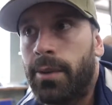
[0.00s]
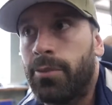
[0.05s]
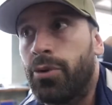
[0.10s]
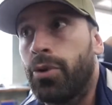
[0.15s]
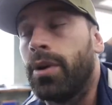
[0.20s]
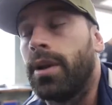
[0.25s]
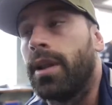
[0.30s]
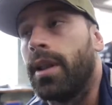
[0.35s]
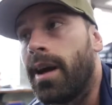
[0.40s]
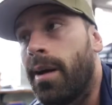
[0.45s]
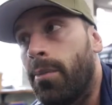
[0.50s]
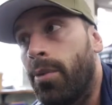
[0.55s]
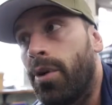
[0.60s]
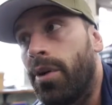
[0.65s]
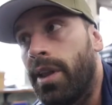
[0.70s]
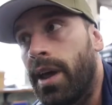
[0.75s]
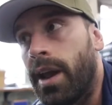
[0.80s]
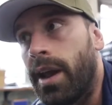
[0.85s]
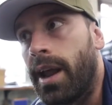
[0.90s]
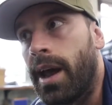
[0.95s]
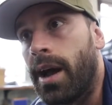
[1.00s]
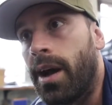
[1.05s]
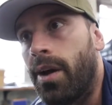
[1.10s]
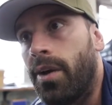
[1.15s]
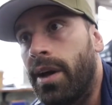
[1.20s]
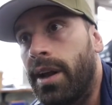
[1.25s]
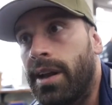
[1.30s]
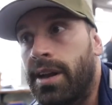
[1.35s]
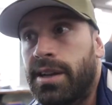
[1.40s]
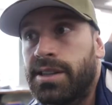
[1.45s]
I'm doing a lot more of that
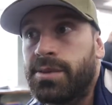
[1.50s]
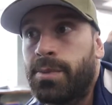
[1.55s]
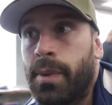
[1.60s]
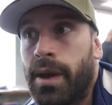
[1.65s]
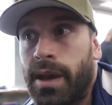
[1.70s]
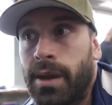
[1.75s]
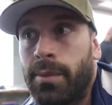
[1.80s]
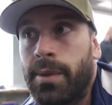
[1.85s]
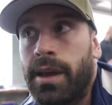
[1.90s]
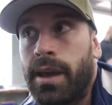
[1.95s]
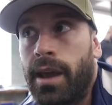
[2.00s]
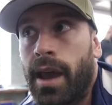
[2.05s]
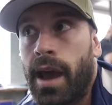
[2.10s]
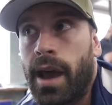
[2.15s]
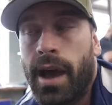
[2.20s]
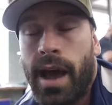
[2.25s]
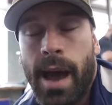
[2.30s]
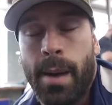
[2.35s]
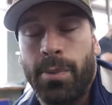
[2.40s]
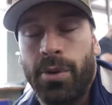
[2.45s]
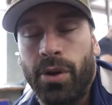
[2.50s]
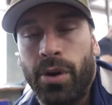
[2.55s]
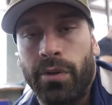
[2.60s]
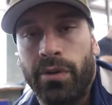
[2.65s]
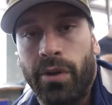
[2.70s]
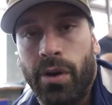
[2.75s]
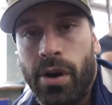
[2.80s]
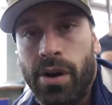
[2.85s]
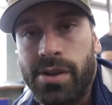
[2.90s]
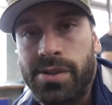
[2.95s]
now, and it, it's making me happier
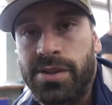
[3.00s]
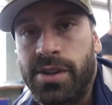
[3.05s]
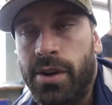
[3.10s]
overall.